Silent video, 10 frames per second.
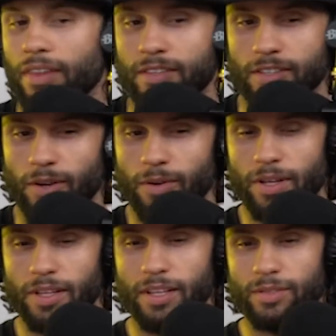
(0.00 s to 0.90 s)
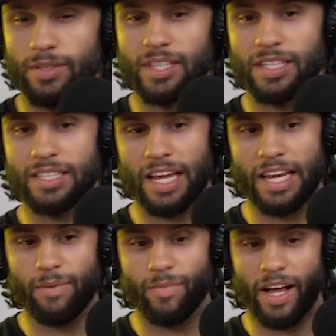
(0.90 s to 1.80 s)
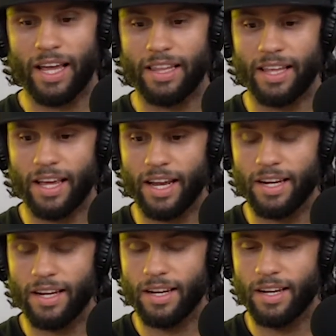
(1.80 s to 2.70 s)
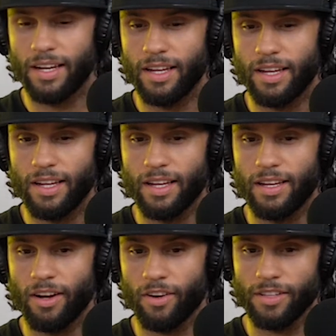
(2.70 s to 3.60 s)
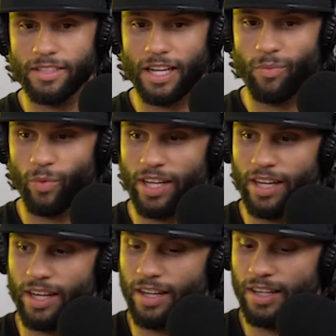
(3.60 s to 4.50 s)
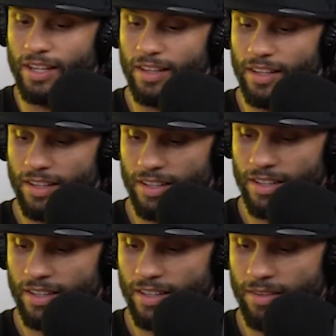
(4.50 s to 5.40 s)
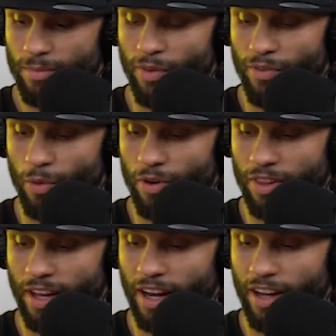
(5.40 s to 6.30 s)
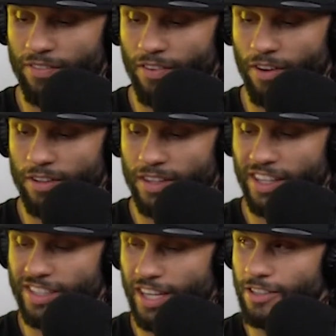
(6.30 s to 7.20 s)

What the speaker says: So this was the same night or the same weekend before that I fought the Contender